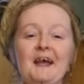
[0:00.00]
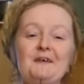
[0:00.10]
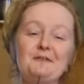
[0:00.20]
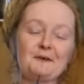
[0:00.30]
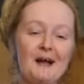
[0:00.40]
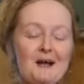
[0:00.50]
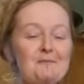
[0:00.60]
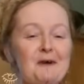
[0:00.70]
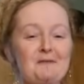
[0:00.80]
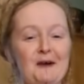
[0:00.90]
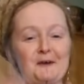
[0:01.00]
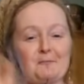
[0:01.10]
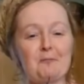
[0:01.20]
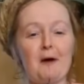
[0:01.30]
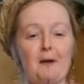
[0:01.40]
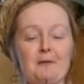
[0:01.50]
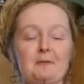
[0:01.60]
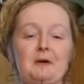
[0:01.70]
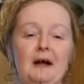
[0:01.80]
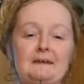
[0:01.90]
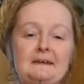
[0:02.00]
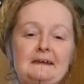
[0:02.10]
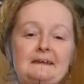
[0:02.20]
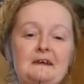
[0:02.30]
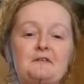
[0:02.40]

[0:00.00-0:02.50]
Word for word: if you like my random pop-up classes,